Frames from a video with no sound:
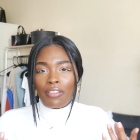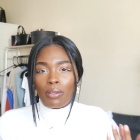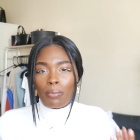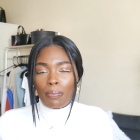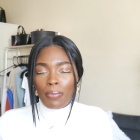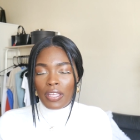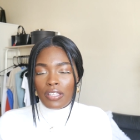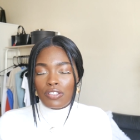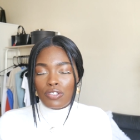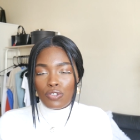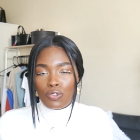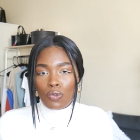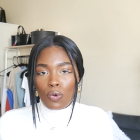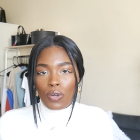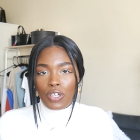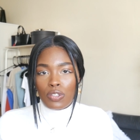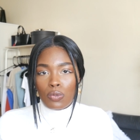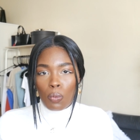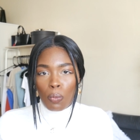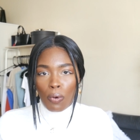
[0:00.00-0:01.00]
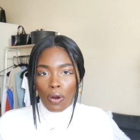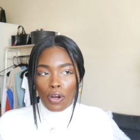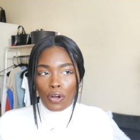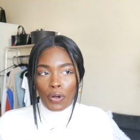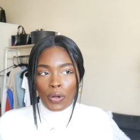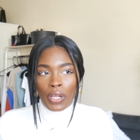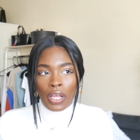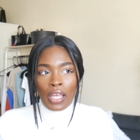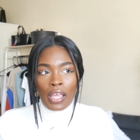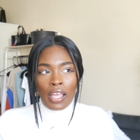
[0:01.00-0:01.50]
the bin stores
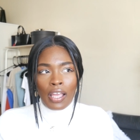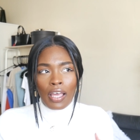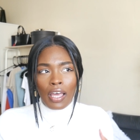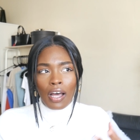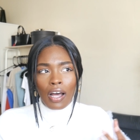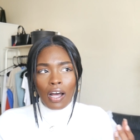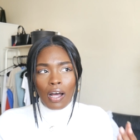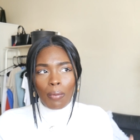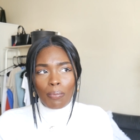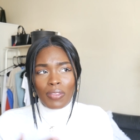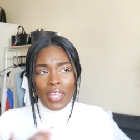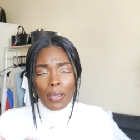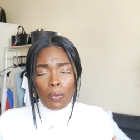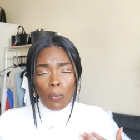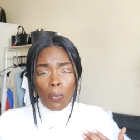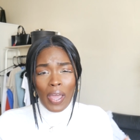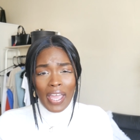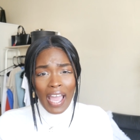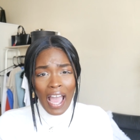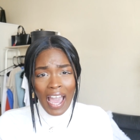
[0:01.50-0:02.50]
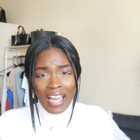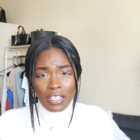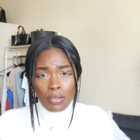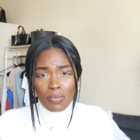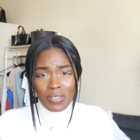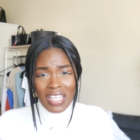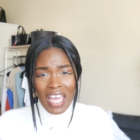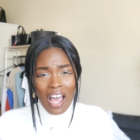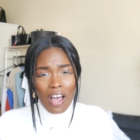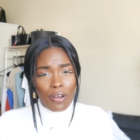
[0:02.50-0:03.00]
work, um, they weigh
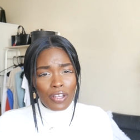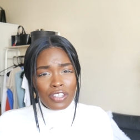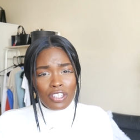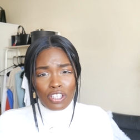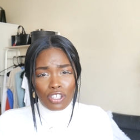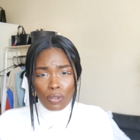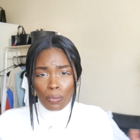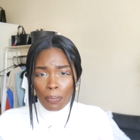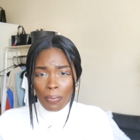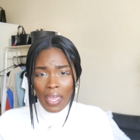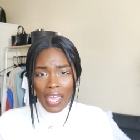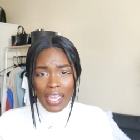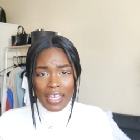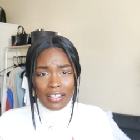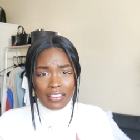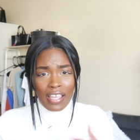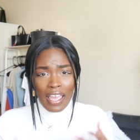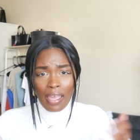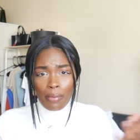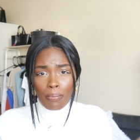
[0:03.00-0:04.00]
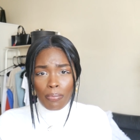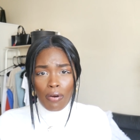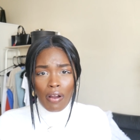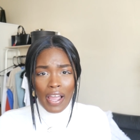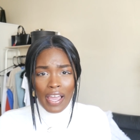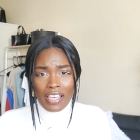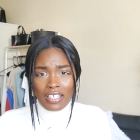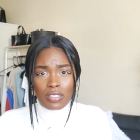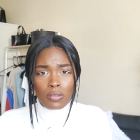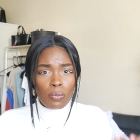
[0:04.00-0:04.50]
items out and then you pay that
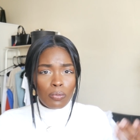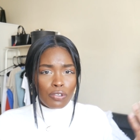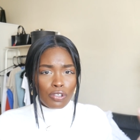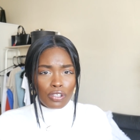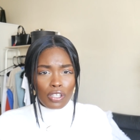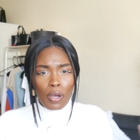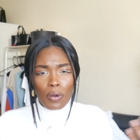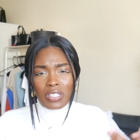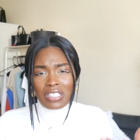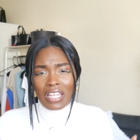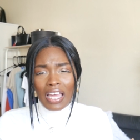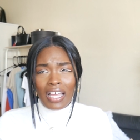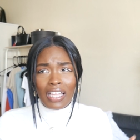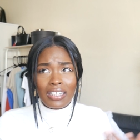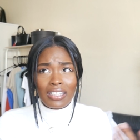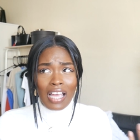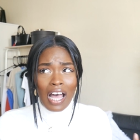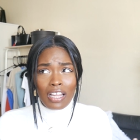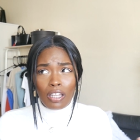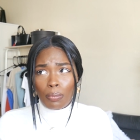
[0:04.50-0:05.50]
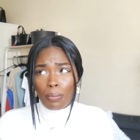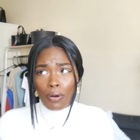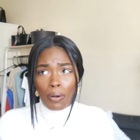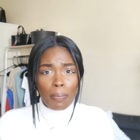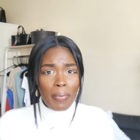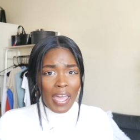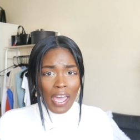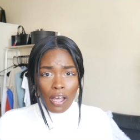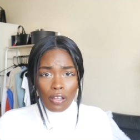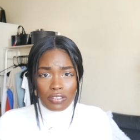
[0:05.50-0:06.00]
price. You know, it's like a dollar
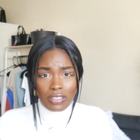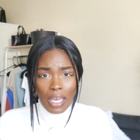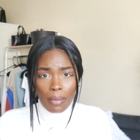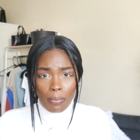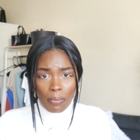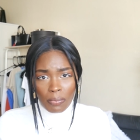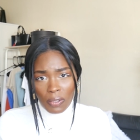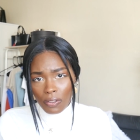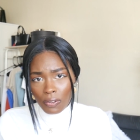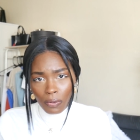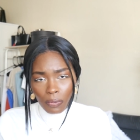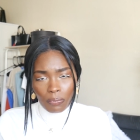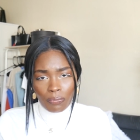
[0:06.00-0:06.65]
per pound type of deal.